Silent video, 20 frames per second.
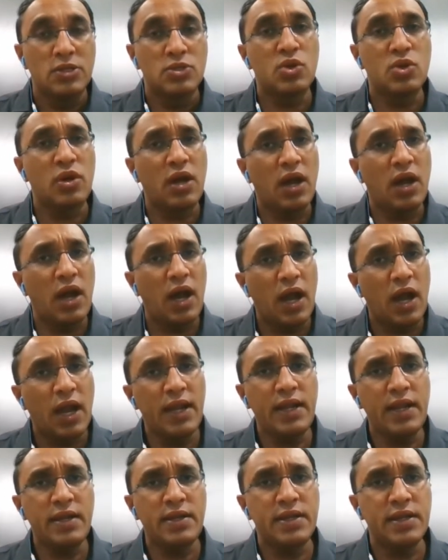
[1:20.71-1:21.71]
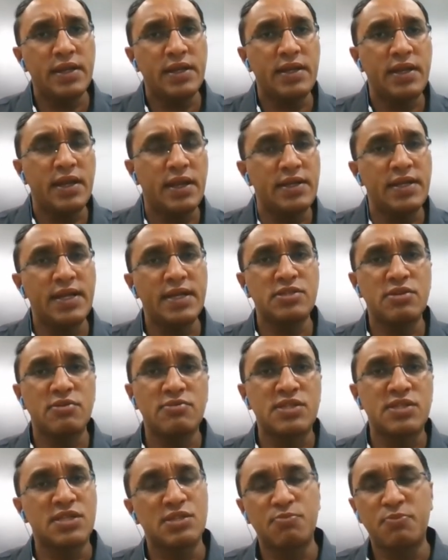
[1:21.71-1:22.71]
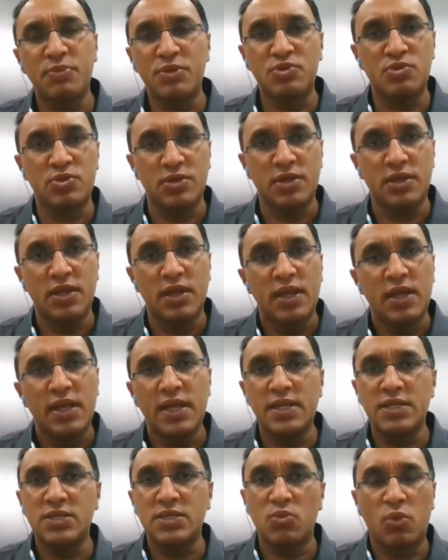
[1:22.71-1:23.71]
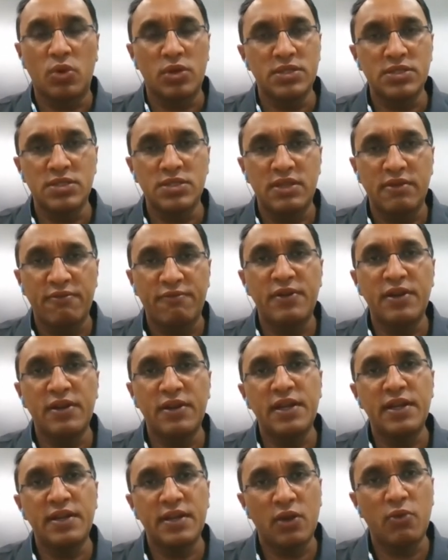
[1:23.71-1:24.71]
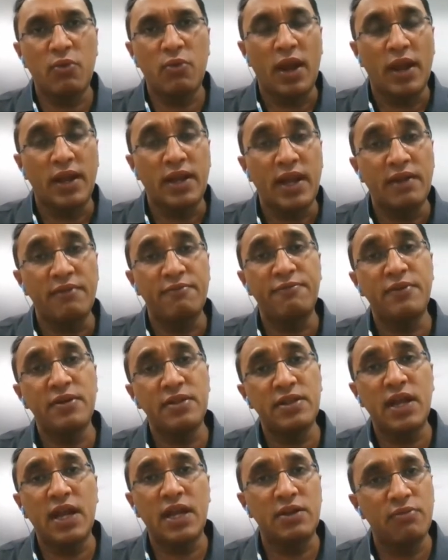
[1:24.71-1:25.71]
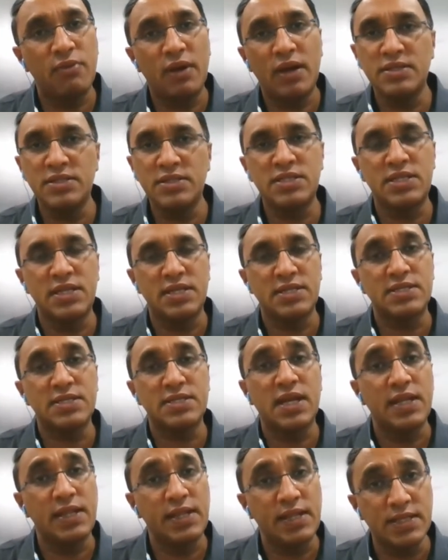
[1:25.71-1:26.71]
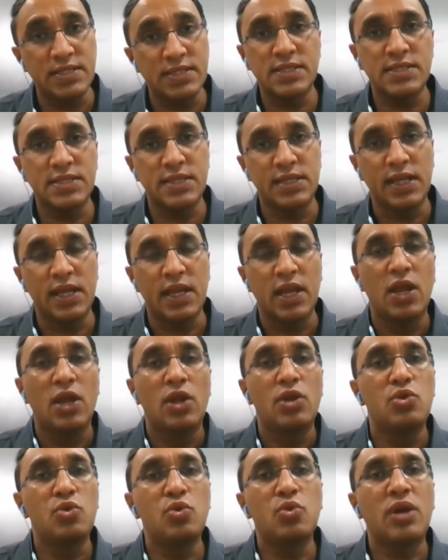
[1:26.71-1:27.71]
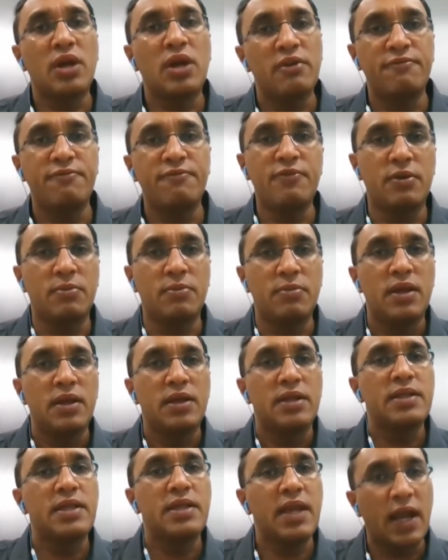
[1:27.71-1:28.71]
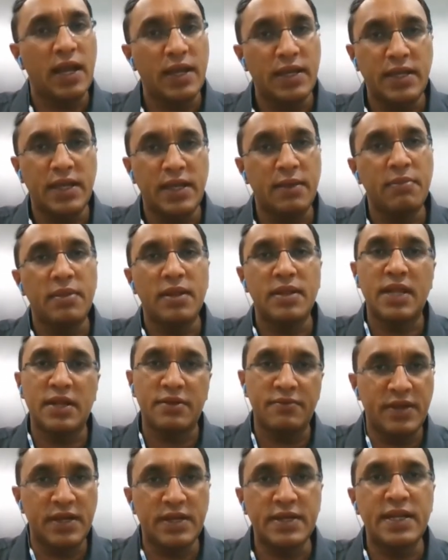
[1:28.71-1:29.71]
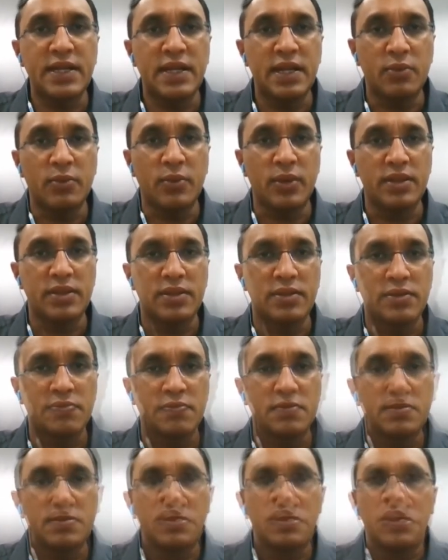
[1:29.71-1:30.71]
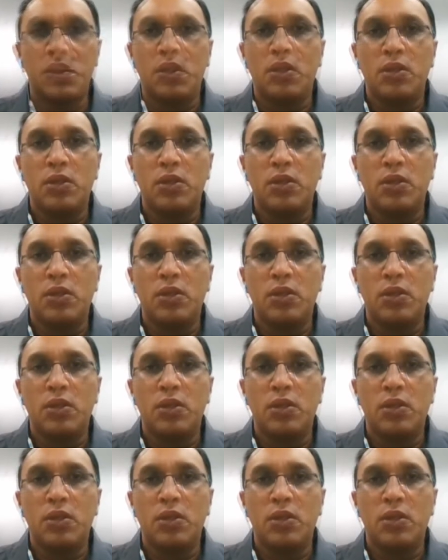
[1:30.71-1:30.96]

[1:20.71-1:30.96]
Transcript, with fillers: So a high index of suspicion is what is definitely required and further advanced tests are necessary to confirm the IEM that we are dealing with.